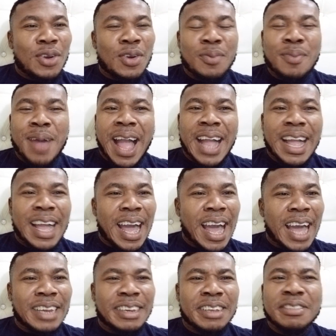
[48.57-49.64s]
oh my
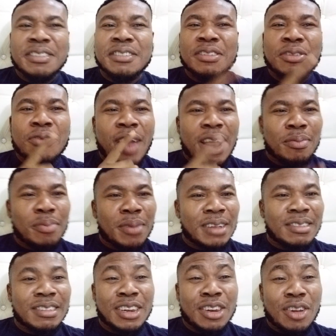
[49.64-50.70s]
God, this is the right
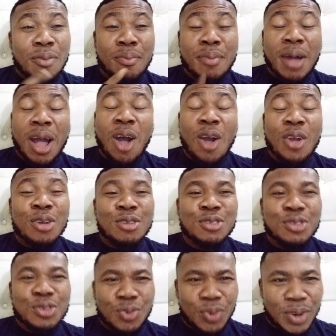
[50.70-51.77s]
place. The number on your
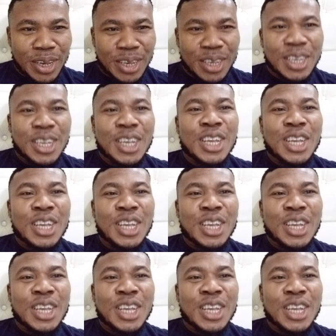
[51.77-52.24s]
screen.